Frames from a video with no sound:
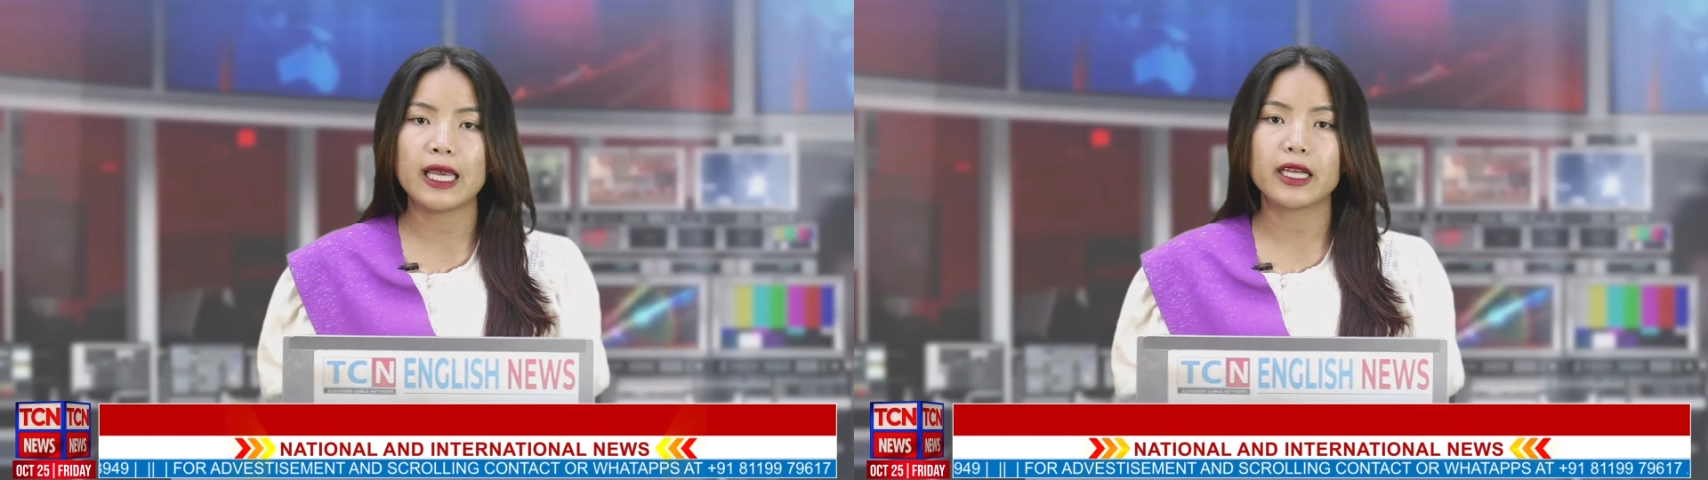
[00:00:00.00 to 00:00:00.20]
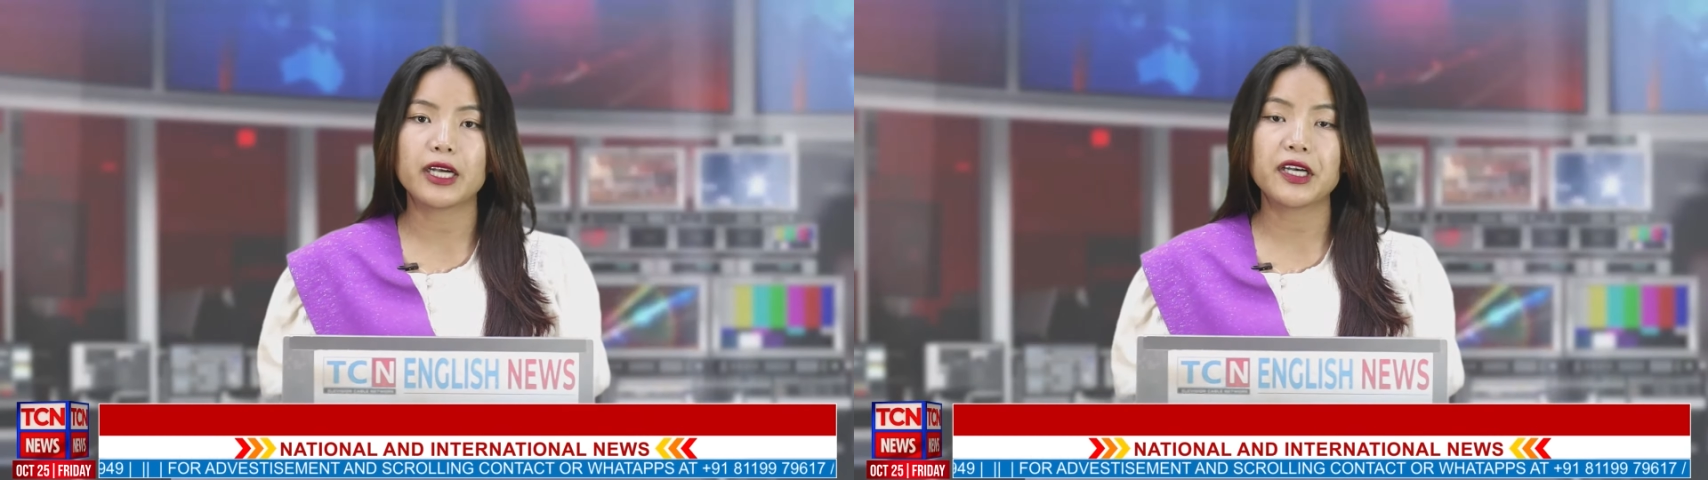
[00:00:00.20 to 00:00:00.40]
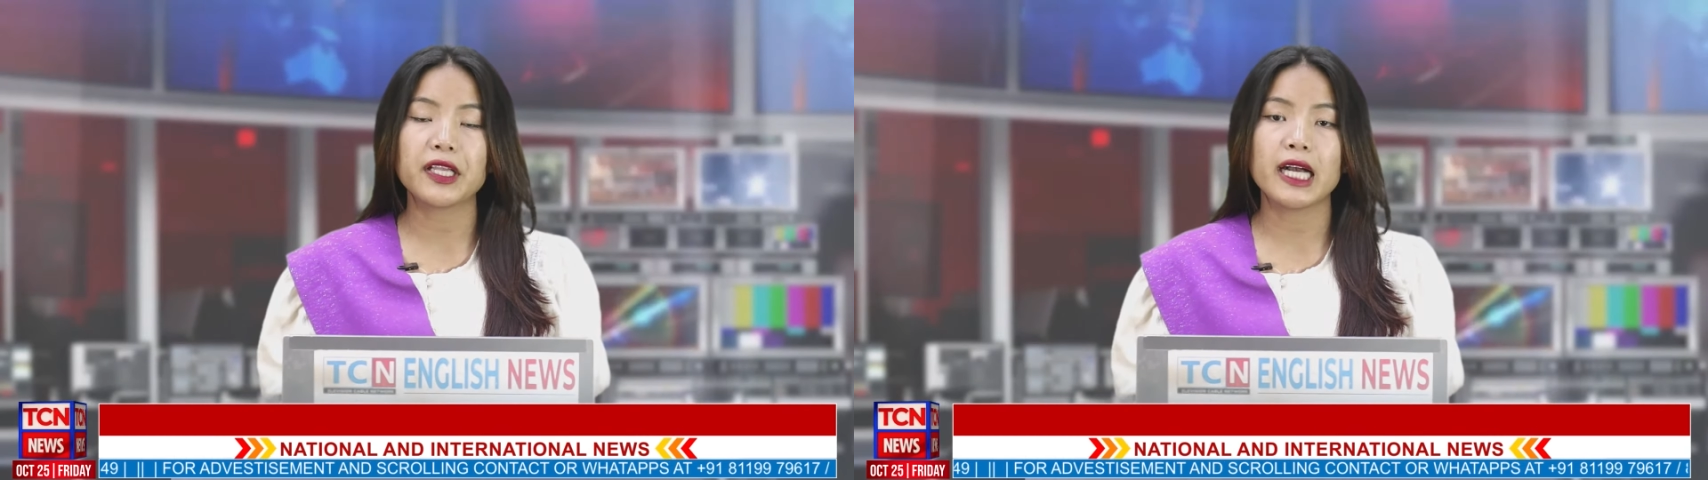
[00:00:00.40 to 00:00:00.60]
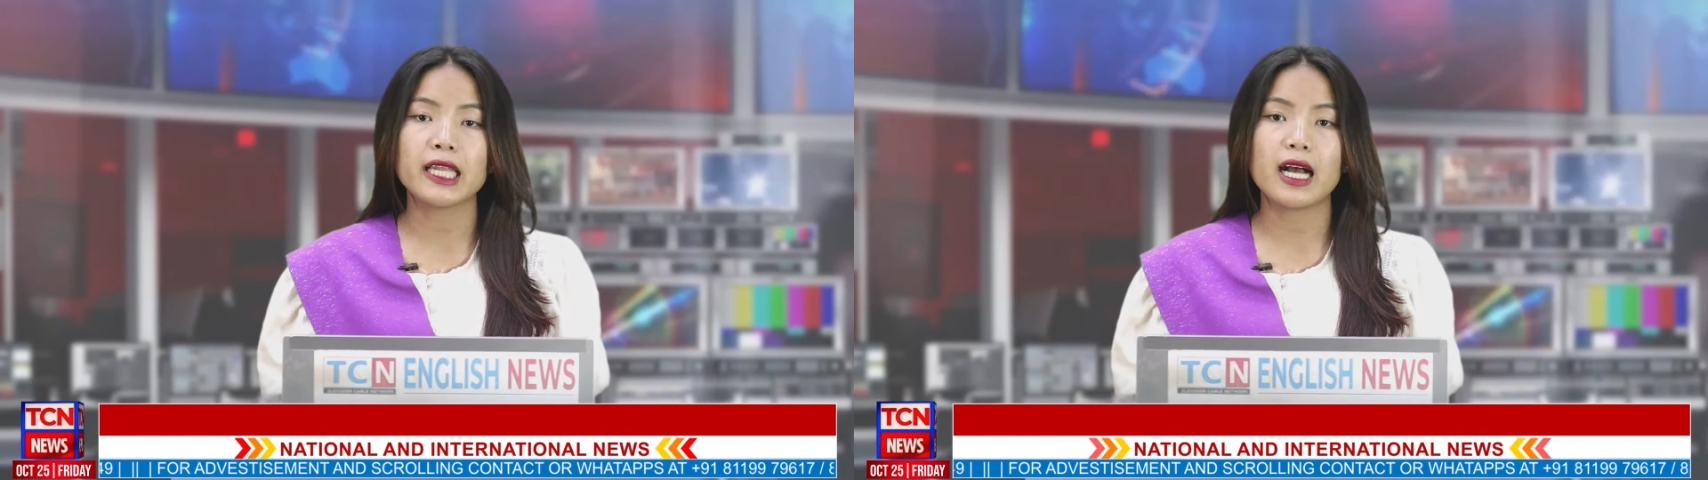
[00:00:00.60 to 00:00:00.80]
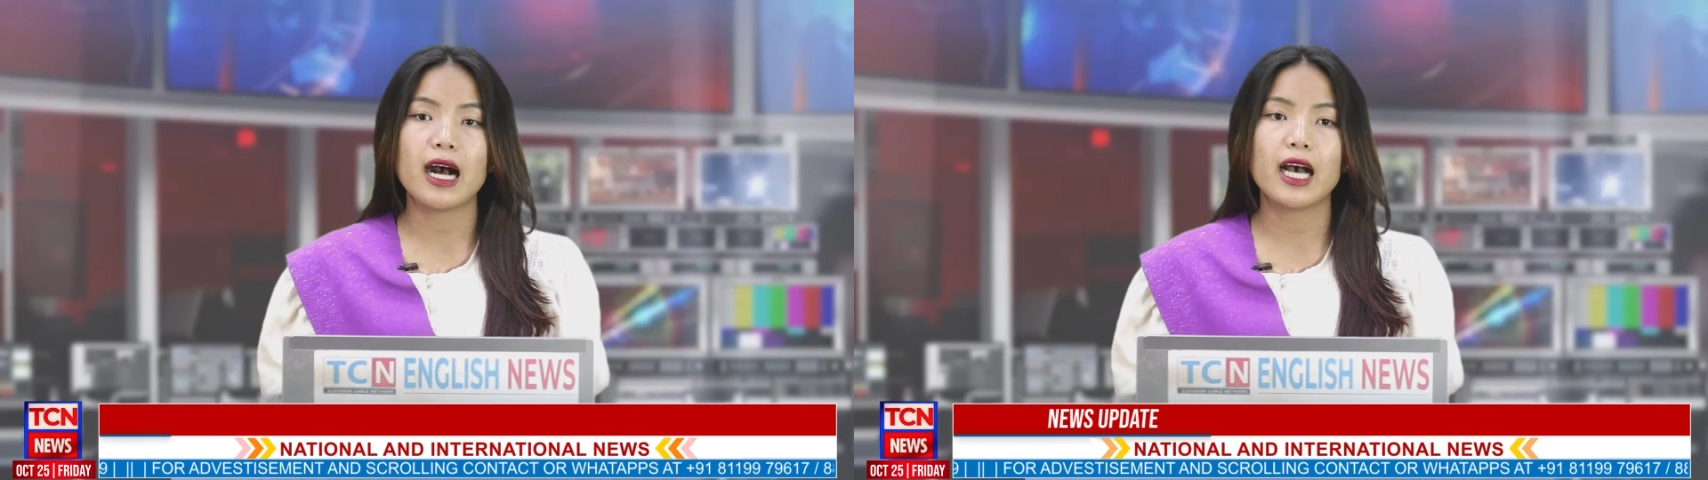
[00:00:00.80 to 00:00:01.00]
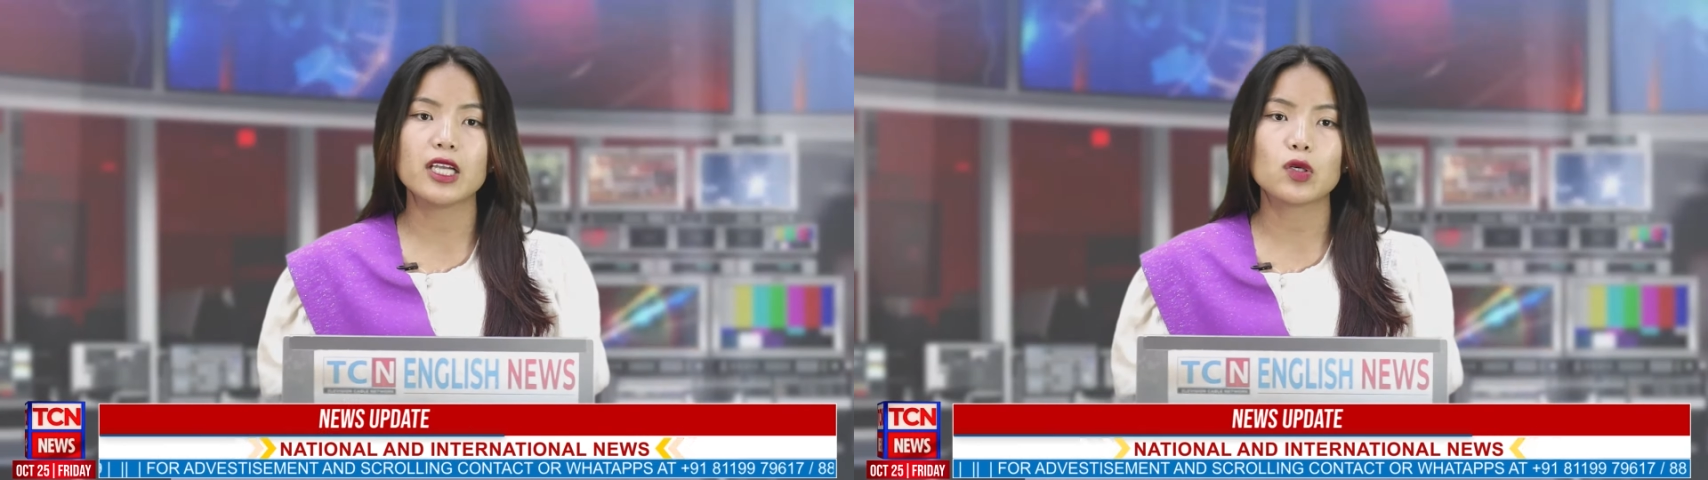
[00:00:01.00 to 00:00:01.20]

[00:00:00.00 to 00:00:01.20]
and Haryana High